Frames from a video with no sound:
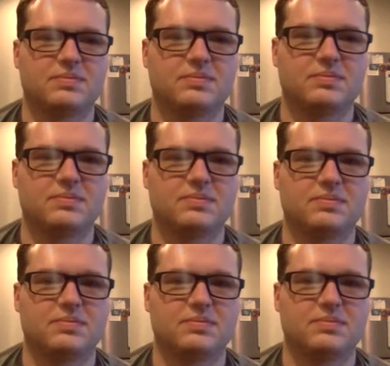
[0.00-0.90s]

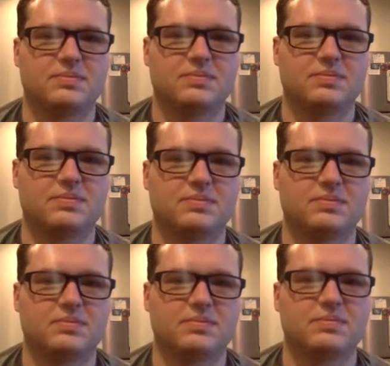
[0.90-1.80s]

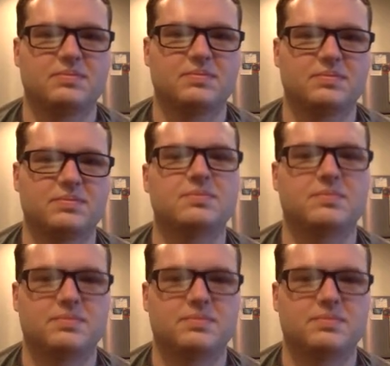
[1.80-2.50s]
The person shown says nothing.